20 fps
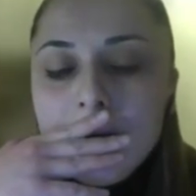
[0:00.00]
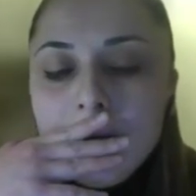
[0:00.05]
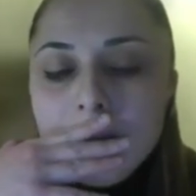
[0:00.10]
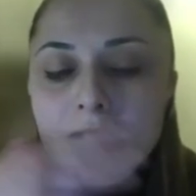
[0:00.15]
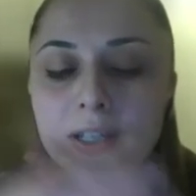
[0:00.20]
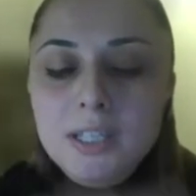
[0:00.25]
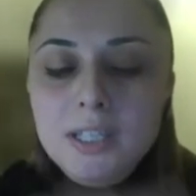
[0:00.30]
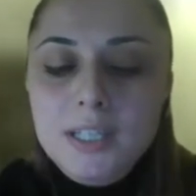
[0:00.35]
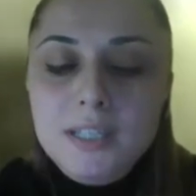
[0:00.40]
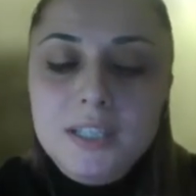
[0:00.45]

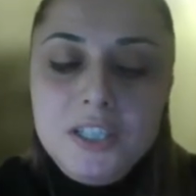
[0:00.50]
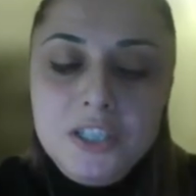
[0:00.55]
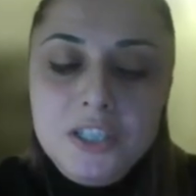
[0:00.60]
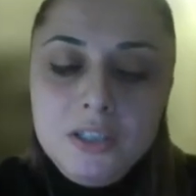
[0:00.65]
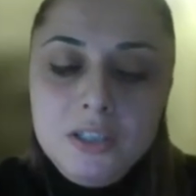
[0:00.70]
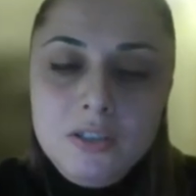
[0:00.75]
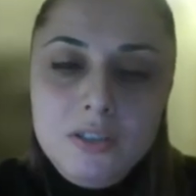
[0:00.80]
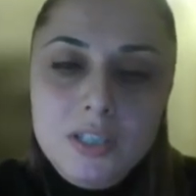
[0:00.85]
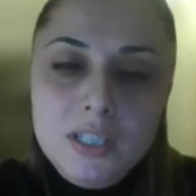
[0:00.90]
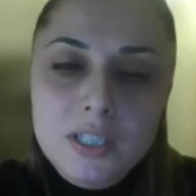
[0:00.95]
So in
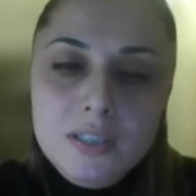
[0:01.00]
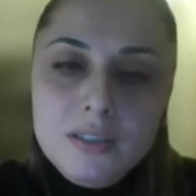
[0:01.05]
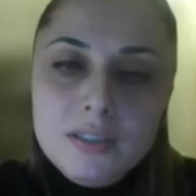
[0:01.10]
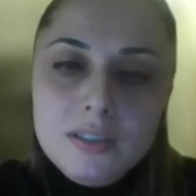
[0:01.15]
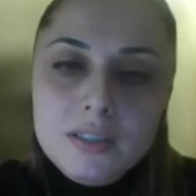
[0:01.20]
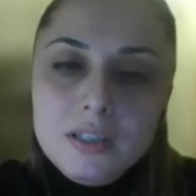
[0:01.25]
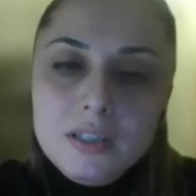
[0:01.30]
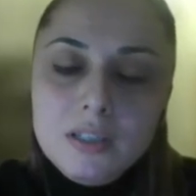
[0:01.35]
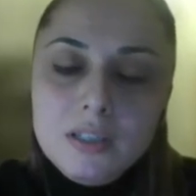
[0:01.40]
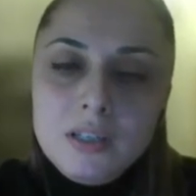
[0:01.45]
addition to this
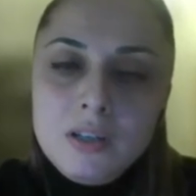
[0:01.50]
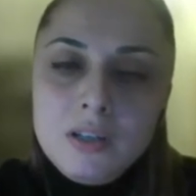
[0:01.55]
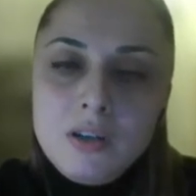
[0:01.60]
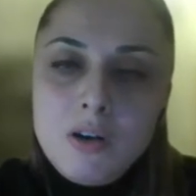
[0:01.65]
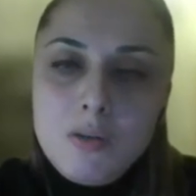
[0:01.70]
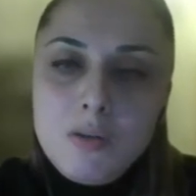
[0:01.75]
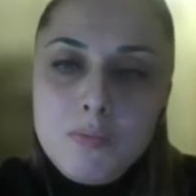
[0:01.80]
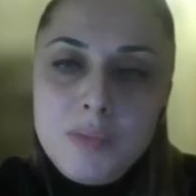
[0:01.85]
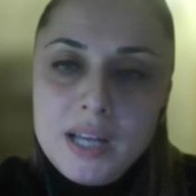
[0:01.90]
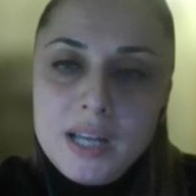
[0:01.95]

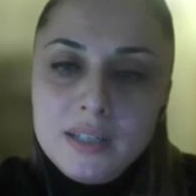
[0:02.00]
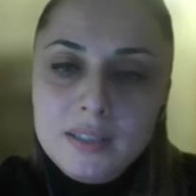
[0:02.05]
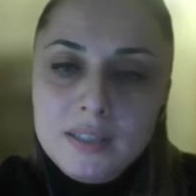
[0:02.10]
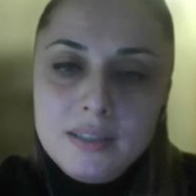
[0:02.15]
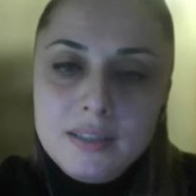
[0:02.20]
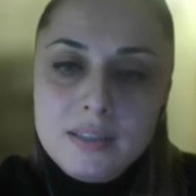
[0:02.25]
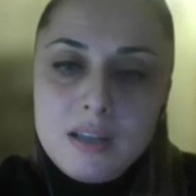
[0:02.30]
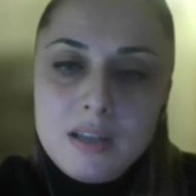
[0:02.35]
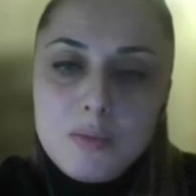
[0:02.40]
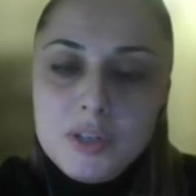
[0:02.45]
compact
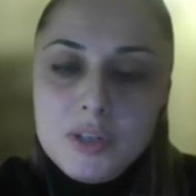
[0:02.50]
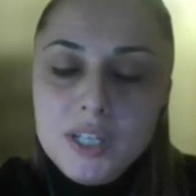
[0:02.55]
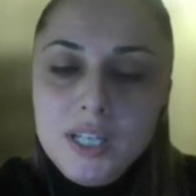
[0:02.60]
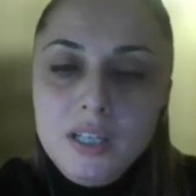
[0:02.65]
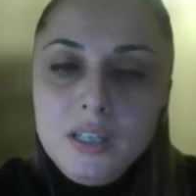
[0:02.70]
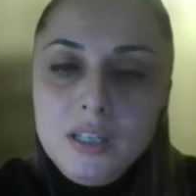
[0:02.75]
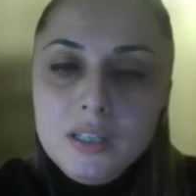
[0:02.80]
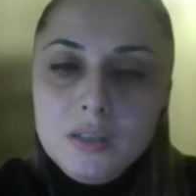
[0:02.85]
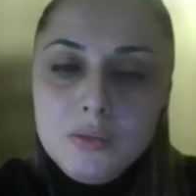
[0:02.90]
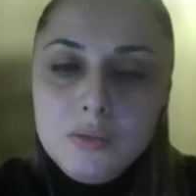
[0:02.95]

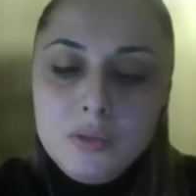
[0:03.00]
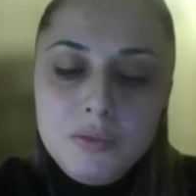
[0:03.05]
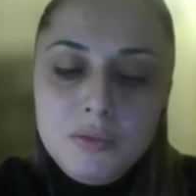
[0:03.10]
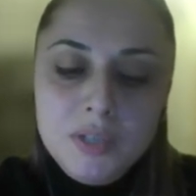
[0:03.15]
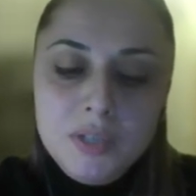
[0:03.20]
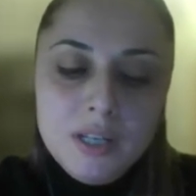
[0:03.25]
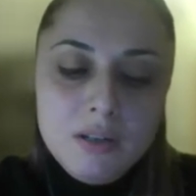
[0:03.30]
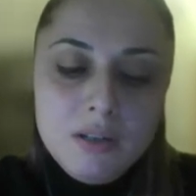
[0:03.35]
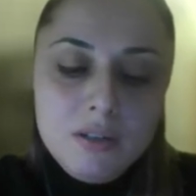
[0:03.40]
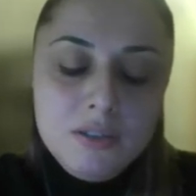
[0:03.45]
summary, what
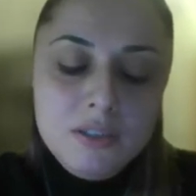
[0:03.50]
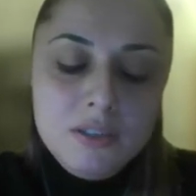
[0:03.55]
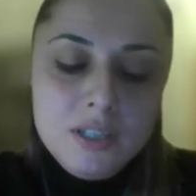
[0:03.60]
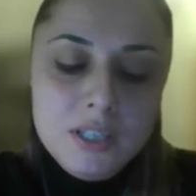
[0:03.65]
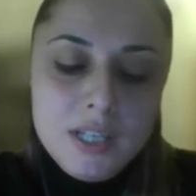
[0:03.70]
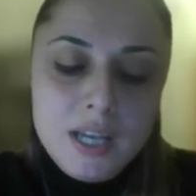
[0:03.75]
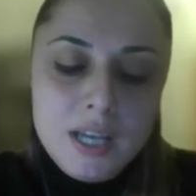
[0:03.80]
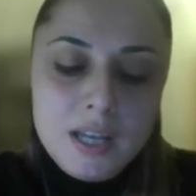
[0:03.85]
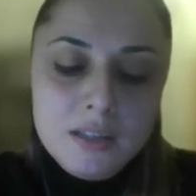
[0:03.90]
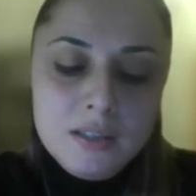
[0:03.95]
we can also
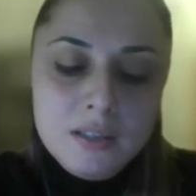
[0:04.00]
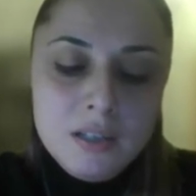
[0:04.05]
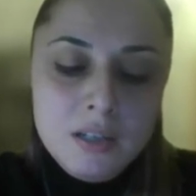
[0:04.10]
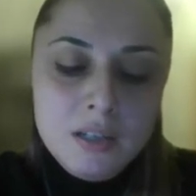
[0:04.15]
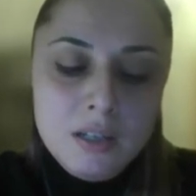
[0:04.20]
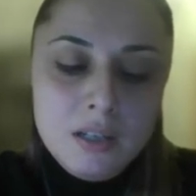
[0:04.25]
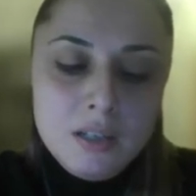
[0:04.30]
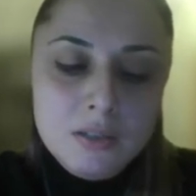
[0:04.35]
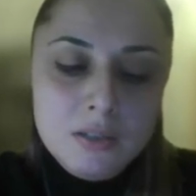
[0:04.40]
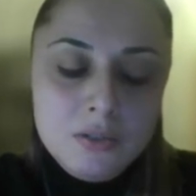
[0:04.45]
get
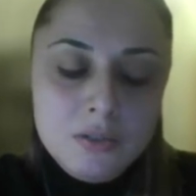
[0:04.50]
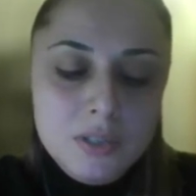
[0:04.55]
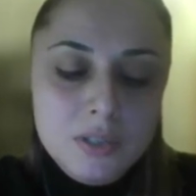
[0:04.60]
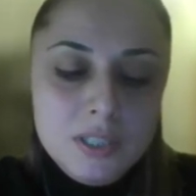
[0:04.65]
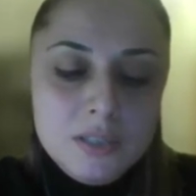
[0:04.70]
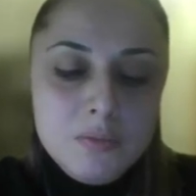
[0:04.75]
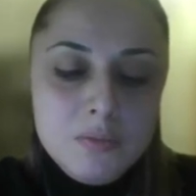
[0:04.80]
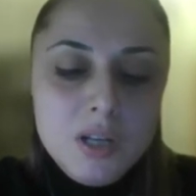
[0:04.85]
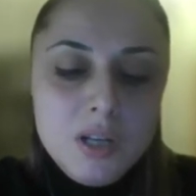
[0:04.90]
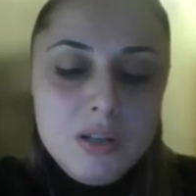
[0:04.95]
through
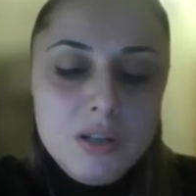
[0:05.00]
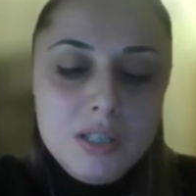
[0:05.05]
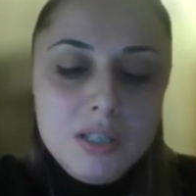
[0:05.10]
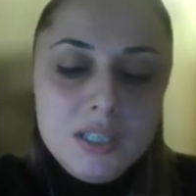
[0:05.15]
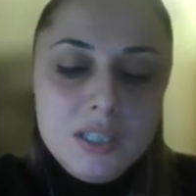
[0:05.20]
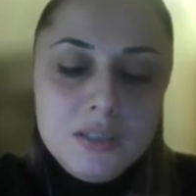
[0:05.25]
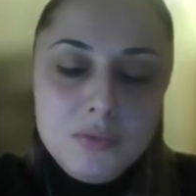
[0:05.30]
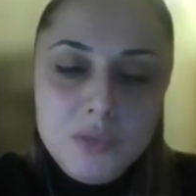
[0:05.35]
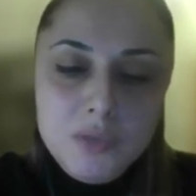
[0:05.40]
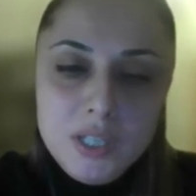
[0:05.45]
this model
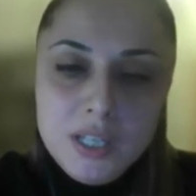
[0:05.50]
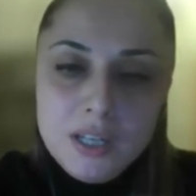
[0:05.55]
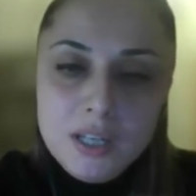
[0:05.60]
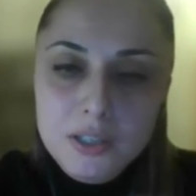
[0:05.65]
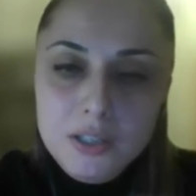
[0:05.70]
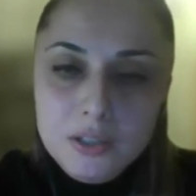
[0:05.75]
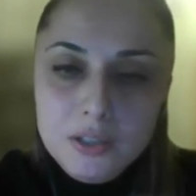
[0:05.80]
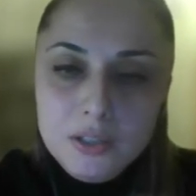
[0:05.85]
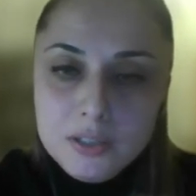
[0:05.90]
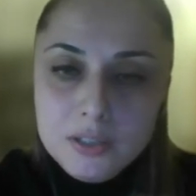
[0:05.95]
is we
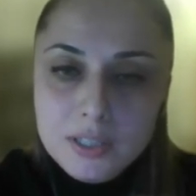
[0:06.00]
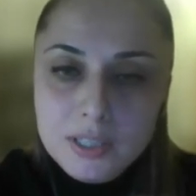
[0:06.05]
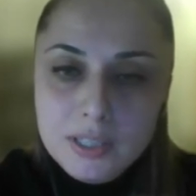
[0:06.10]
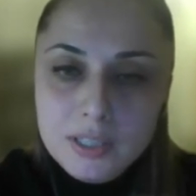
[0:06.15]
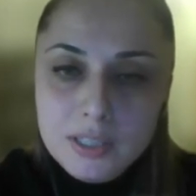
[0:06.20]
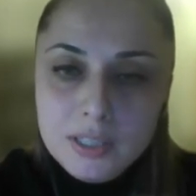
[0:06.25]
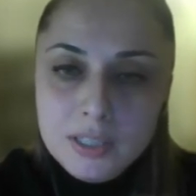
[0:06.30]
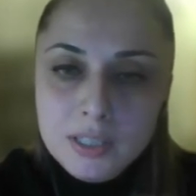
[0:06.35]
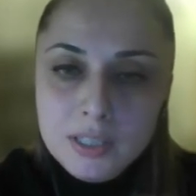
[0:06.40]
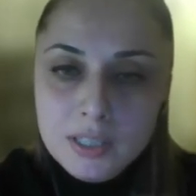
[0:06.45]
can use
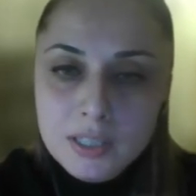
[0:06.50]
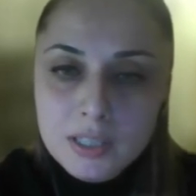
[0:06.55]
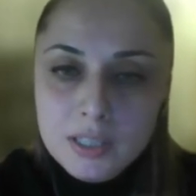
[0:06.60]
the